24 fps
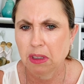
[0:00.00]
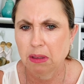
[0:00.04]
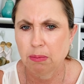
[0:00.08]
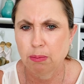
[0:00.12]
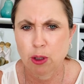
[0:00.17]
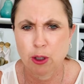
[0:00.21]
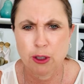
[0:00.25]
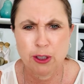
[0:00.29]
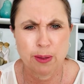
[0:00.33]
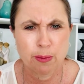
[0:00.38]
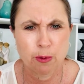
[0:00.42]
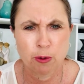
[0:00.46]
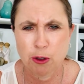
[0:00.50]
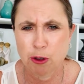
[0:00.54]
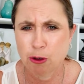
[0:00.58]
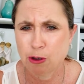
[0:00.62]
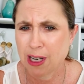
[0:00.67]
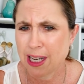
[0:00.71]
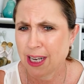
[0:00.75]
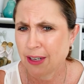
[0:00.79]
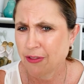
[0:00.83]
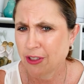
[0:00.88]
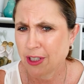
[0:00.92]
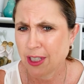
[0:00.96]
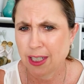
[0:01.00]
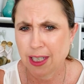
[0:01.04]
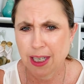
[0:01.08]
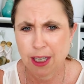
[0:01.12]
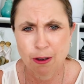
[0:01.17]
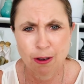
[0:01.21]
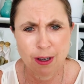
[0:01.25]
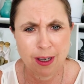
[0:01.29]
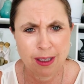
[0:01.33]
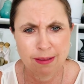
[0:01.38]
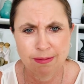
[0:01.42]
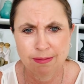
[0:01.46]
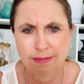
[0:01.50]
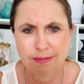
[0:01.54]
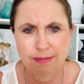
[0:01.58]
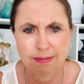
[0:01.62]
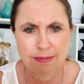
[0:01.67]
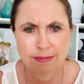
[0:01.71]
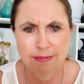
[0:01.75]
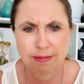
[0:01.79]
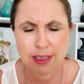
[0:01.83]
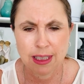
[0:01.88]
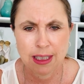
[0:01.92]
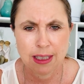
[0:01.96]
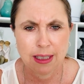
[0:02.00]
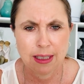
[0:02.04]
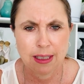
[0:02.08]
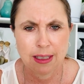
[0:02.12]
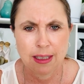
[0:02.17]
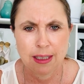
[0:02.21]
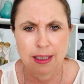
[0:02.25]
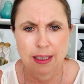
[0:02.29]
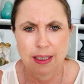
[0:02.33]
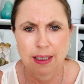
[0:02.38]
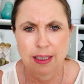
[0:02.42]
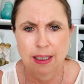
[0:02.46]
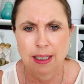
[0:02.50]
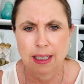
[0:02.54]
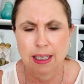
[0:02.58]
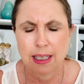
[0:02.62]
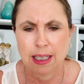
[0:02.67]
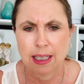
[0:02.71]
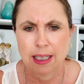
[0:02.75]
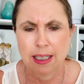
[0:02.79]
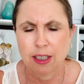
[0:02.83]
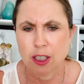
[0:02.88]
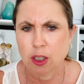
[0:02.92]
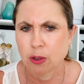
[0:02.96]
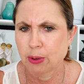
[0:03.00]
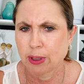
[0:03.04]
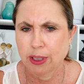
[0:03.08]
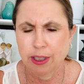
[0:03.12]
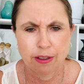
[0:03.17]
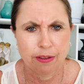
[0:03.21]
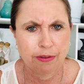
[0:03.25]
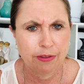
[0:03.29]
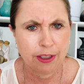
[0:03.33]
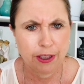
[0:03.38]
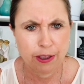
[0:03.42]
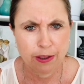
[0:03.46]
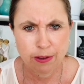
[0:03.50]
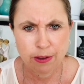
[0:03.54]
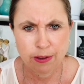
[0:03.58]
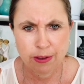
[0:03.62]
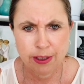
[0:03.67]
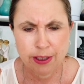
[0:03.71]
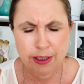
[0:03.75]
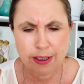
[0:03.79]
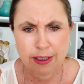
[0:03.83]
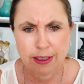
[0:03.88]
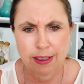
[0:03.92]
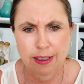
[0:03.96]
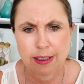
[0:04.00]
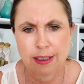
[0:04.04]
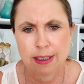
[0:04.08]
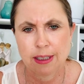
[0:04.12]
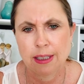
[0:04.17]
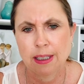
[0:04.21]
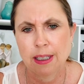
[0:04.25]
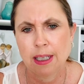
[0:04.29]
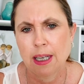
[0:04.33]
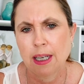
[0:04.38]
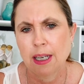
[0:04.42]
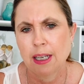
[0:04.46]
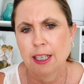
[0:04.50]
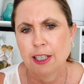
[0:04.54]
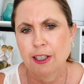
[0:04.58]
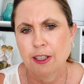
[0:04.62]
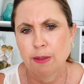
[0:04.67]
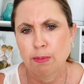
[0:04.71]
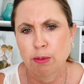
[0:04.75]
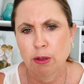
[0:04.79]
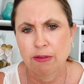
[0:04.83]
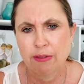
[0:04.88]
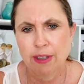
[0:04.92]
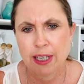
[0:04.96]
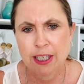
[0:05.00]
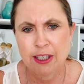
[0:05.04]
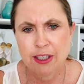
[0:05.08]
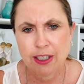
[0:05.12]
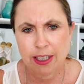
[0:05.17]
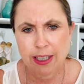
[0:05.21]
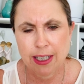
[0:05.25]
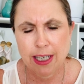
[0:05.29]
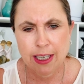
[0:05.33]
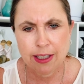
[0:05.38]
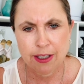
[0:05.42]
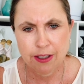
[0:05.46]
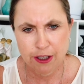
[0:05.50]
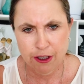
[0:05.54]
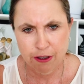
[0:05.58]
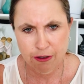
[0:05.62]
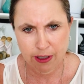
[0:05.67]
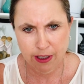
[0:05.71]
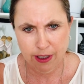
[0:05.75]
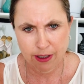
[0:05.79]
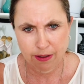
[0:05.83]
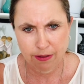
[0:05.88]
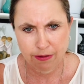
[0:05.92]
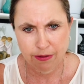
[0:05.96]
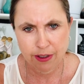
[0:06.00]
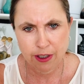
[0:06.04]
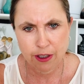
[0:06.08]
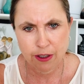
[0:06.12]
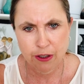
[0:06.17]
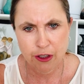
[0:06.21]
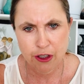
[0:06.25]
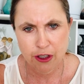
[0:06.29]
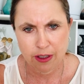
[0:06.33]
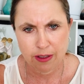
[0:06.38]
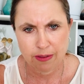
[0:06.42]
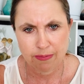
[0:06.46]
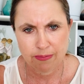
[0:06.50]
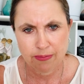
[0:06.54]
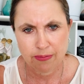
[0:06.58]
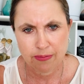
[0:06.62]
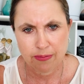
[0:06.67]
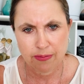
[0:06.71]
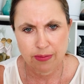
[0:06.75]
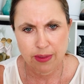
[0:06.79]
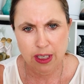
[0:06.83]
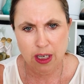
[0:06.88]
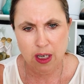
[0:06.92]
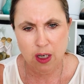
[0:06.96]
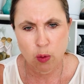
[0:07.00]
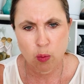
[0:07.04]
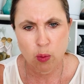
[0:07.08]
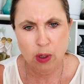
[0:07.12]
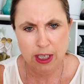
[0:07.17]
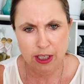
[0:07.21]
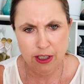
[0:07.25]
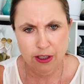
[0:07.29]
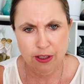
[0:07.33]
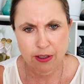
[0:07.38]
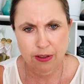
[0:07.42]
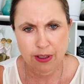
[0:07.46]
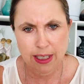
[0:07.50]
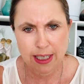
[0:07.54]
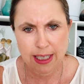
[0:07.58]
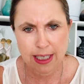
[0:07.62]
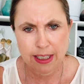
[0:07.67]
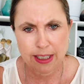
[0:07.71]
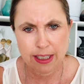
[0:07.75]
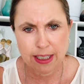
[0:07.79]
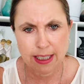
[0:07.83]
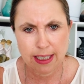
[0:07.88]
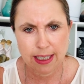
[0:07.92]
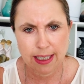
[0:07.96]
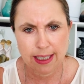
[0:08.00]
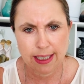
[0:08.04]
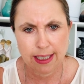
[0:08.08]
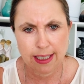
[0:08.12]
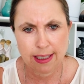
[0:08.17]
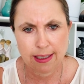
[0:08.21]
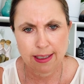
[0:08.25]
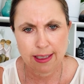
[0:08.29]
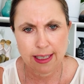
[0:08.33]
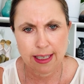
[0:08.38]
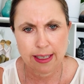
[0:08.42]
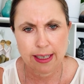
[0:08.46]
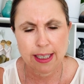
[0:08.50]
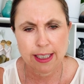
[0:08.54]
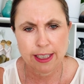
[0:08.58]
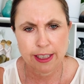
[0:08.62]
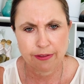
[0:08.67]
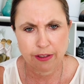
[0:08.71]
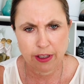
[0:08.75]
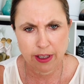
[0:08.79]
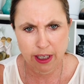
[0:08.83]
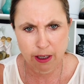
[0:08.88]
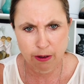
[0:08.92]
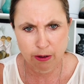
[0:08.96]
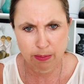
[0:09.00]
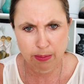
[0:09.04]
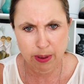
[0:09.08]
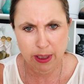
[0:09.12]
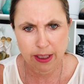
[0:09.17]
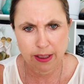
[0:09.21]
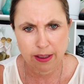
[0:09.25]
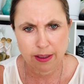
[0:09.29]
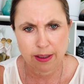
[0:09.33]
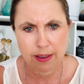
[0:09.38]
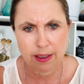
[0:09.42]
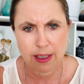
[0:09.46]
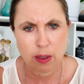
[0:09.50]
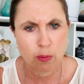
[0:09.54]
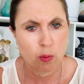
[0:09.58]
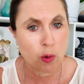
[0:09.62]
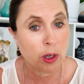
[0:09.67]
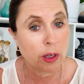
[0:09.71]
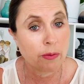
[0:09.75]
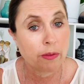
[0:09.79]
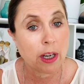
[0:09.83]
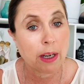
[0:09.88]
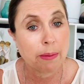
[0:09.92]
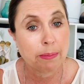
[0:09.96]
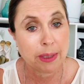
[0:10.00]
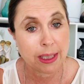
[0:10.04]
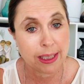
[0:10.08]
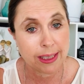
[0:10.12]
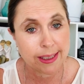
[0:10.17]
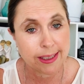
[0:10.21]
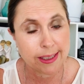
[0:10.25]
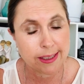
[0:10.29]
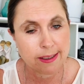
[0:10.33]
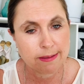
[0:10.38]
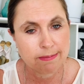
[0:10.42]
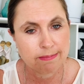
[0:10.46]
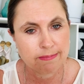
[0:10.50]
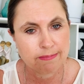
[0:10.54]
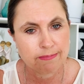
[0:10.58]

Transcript: possible drafting error, and I was confused, to prevent any industry confusion, I went to the RTA and asked for their opinion and what have I missed.